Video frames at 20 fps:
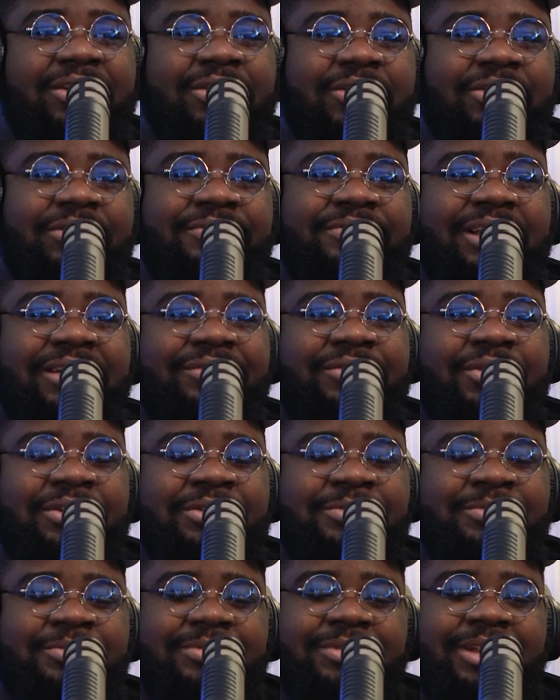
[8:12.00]
know, if y'all have
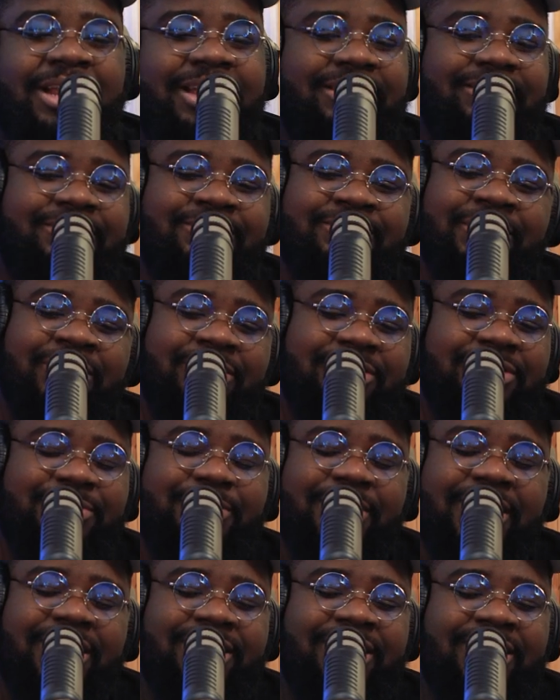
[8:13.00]
heard like me on this
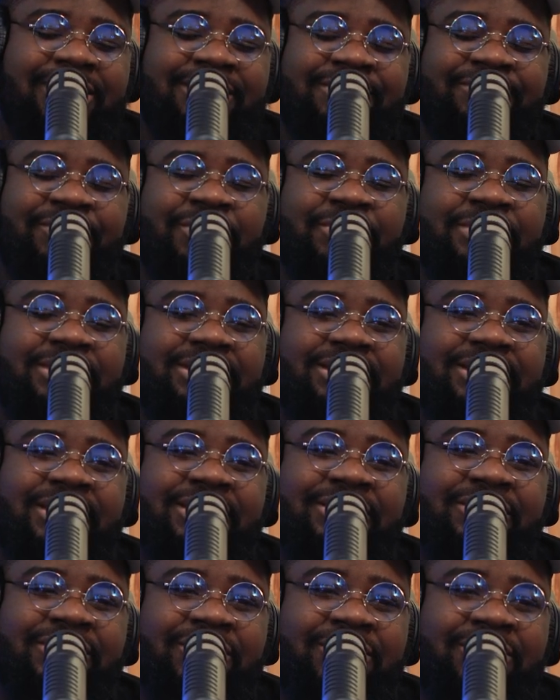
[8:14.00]
podcast, I've always
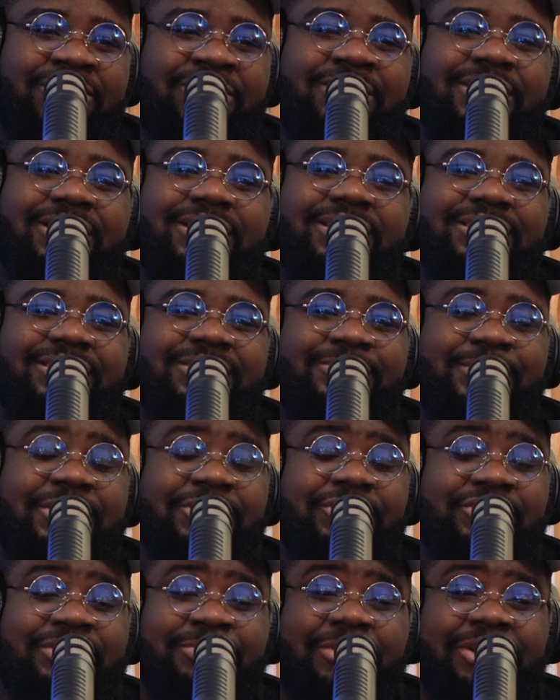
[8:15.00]
said, yo, this is my
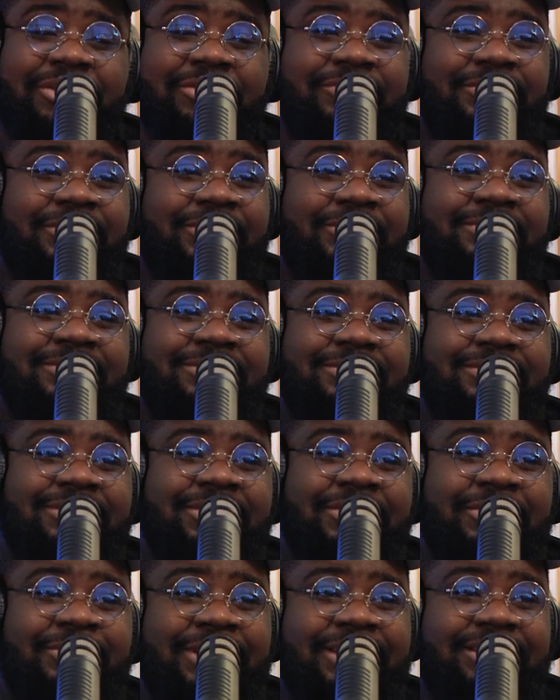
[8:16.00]
dream microphone,
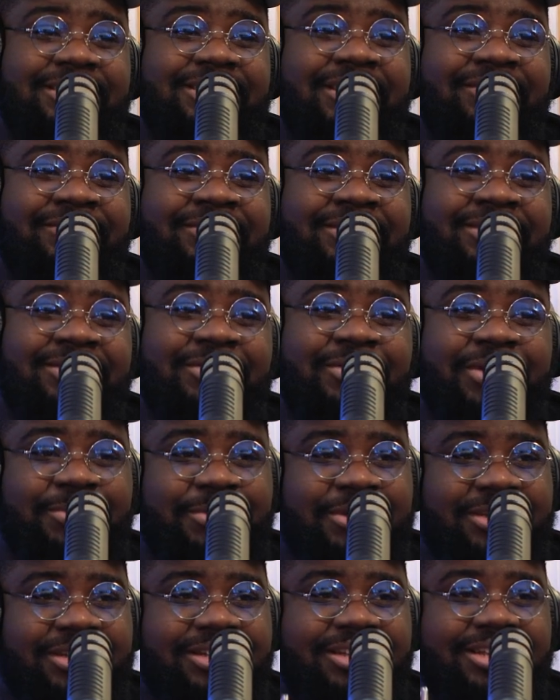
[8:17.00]
the U87
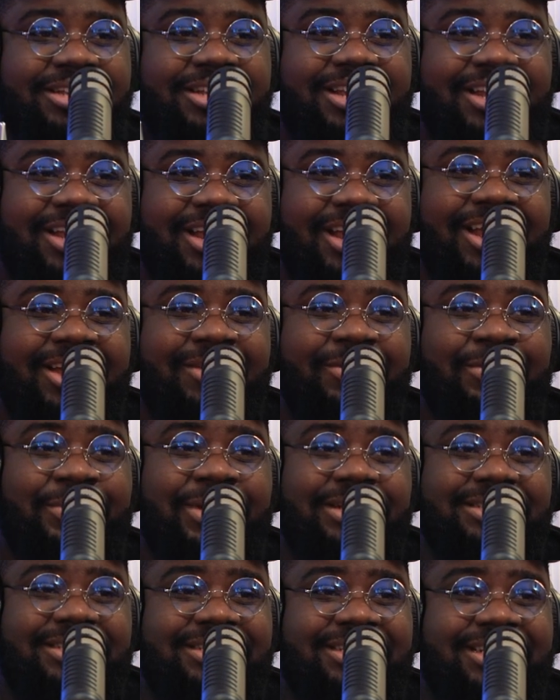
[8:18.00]
Neumann, and we're
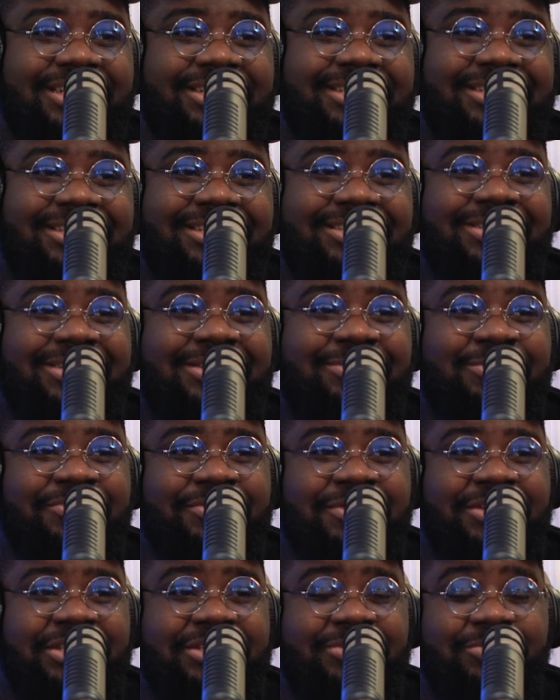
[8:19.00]
about to test the Temu
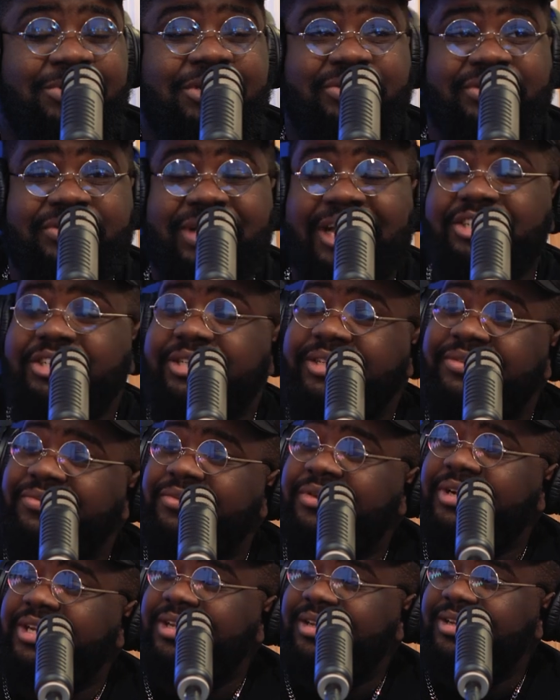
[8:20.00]
version, which was actually
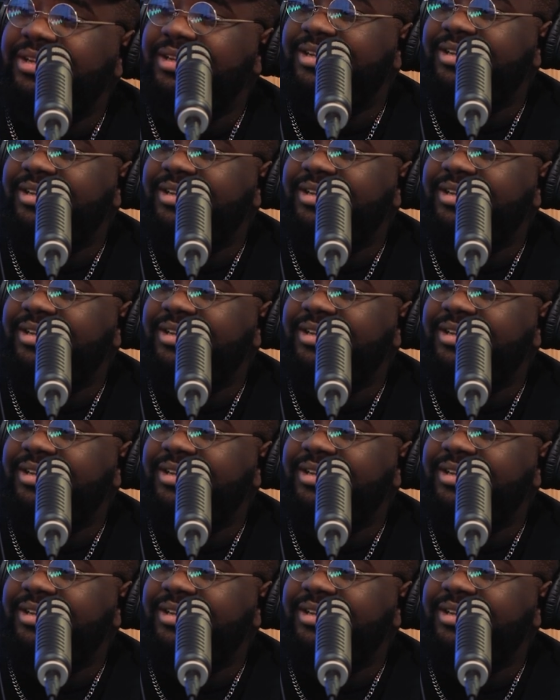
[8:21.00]
free.